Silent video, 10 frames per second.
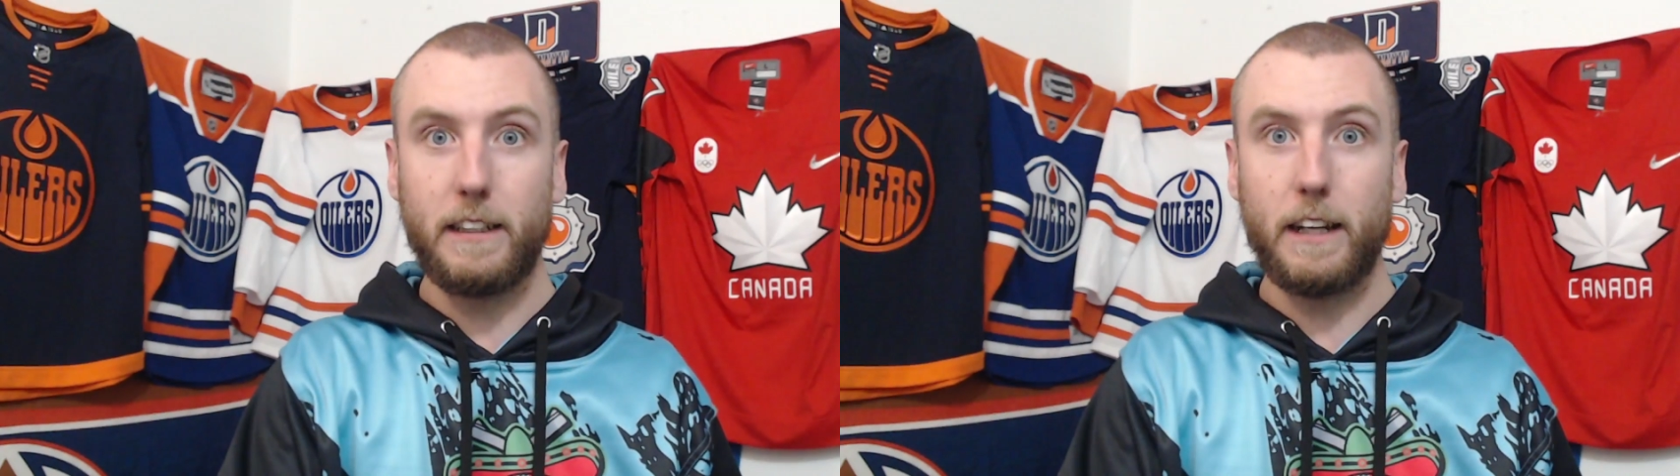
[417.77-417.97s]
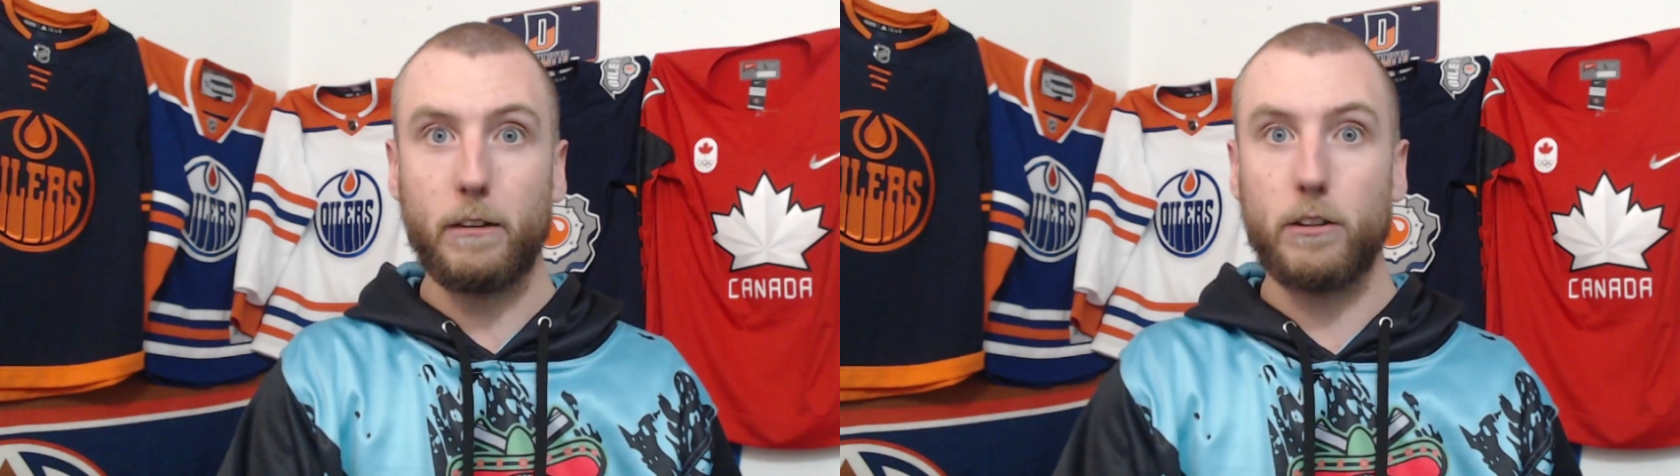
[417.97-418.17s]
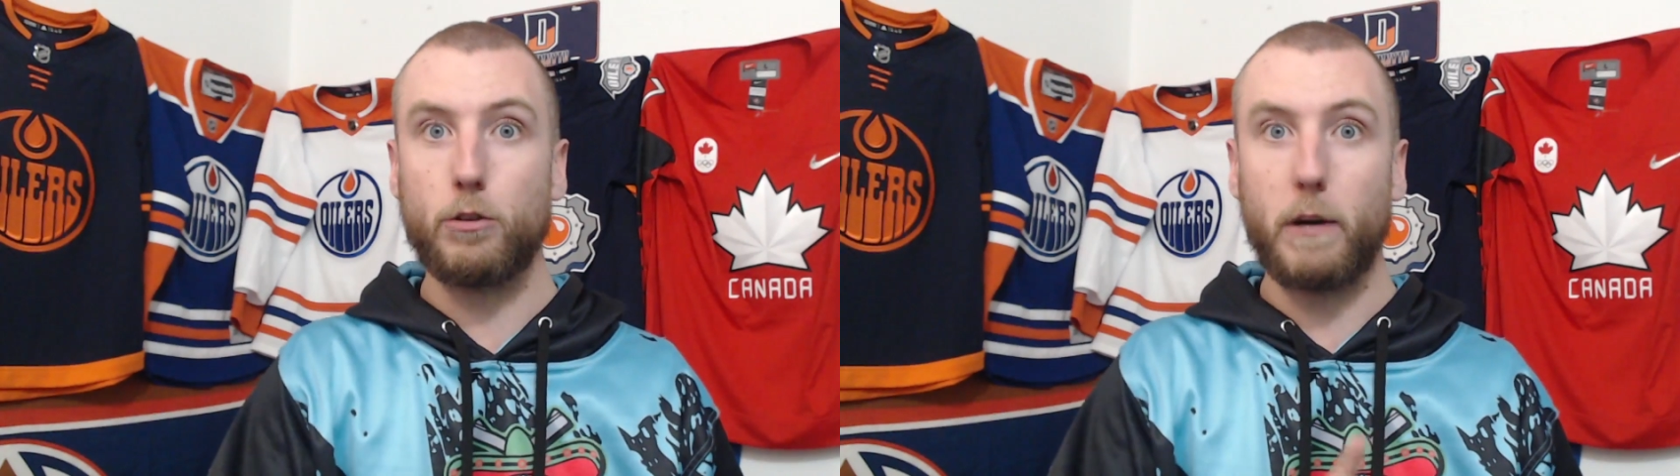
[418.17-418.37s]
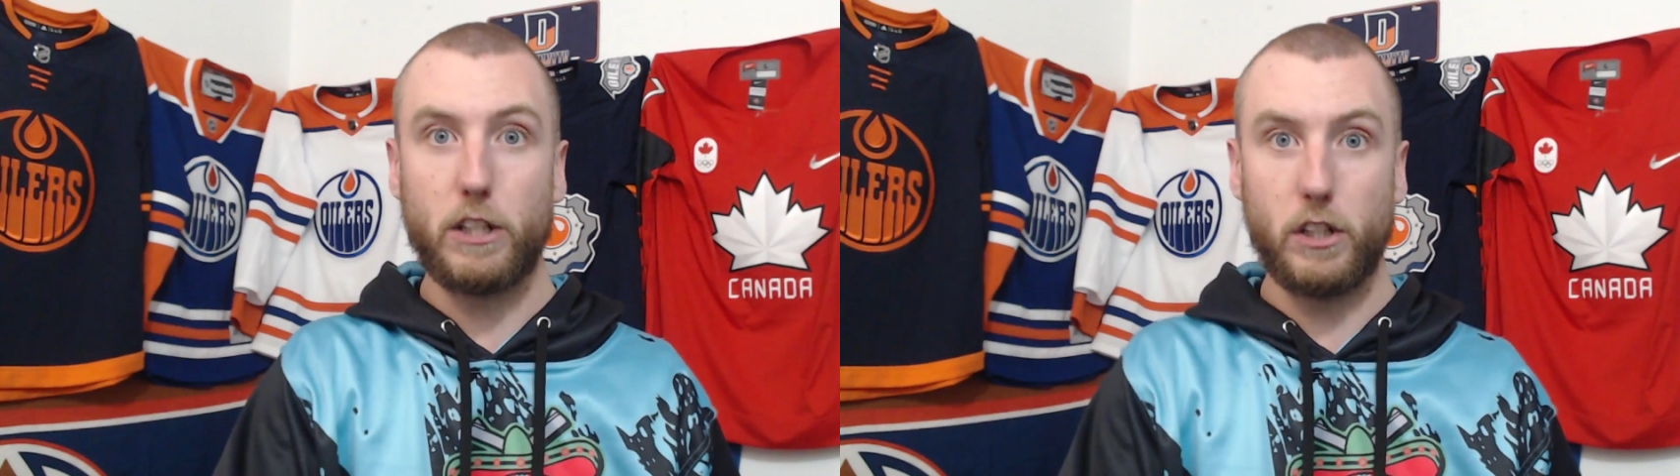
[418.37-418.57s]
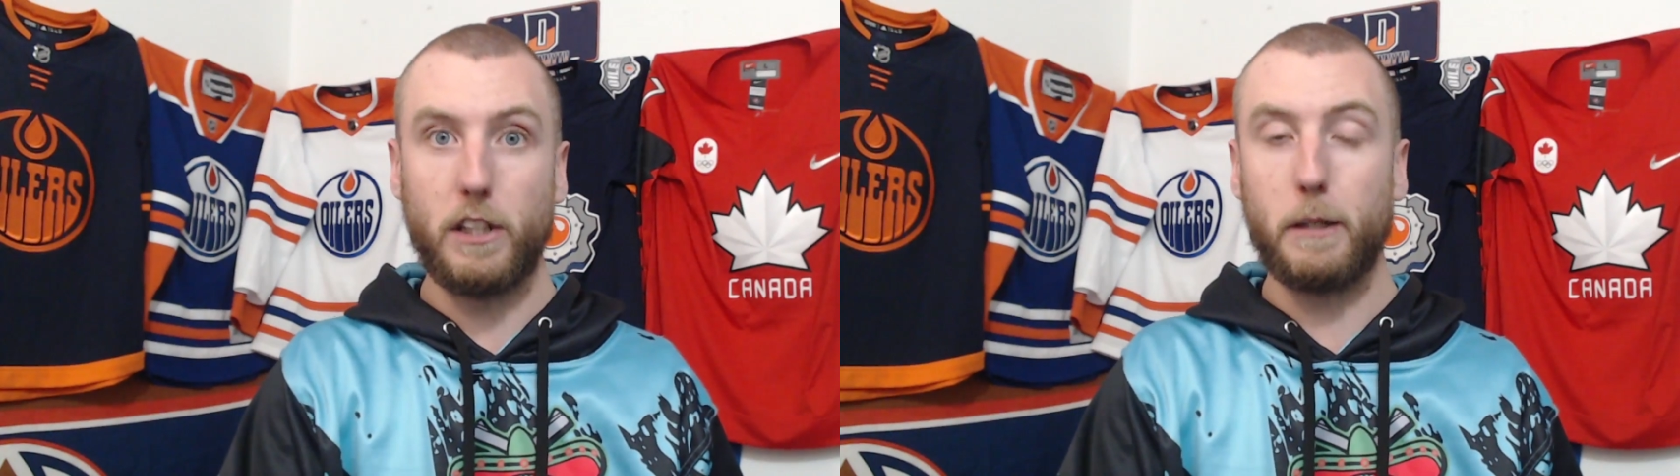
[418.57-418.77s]
down the
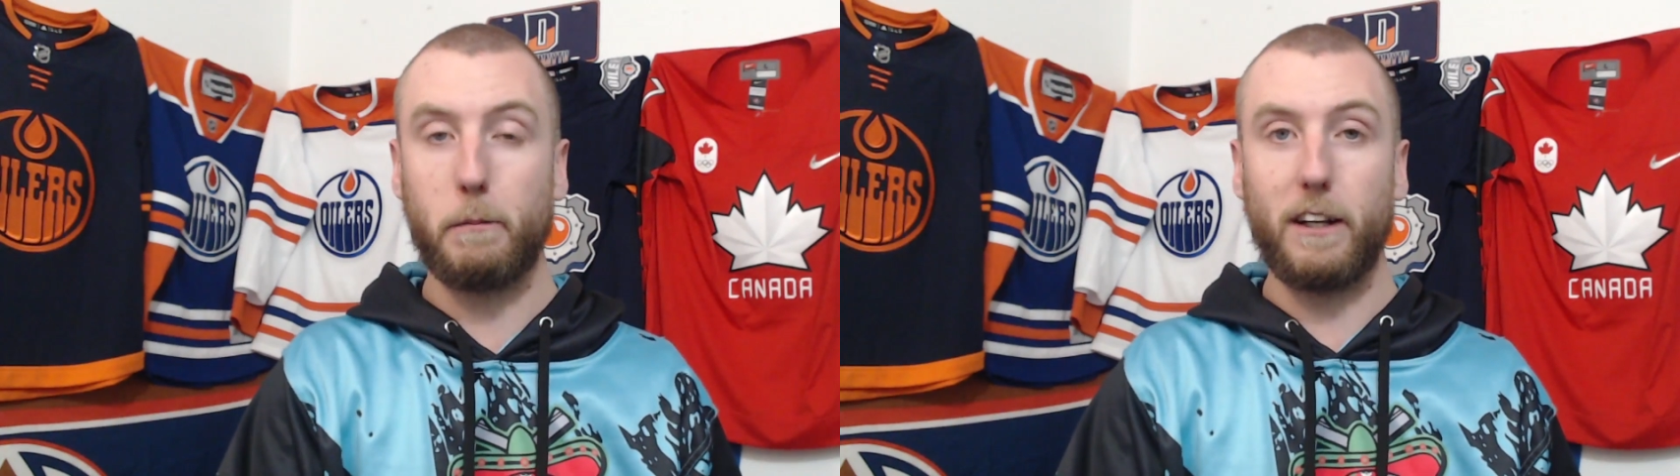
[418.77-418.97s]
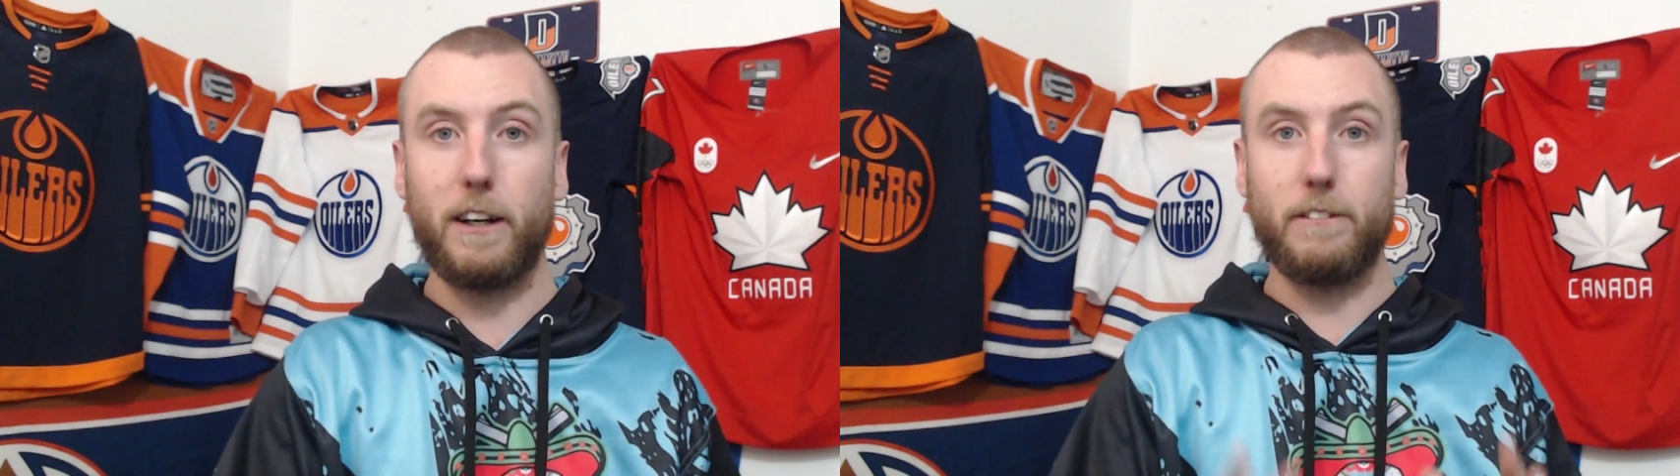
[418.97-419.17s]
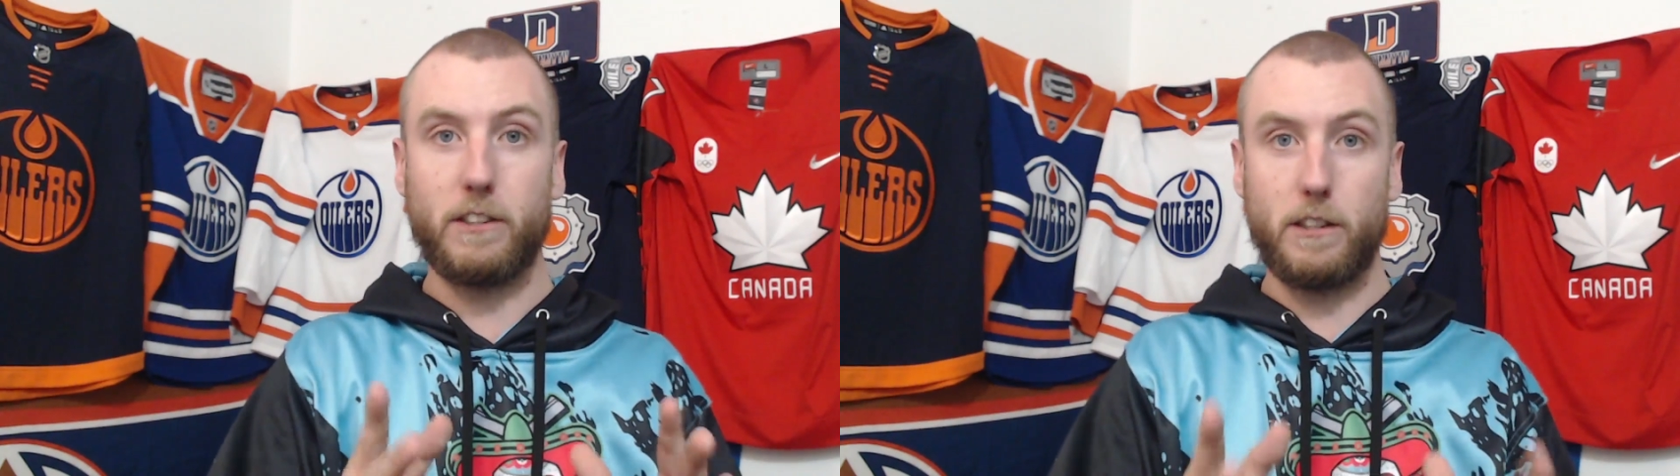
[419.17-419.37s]
stretch and in the playoffs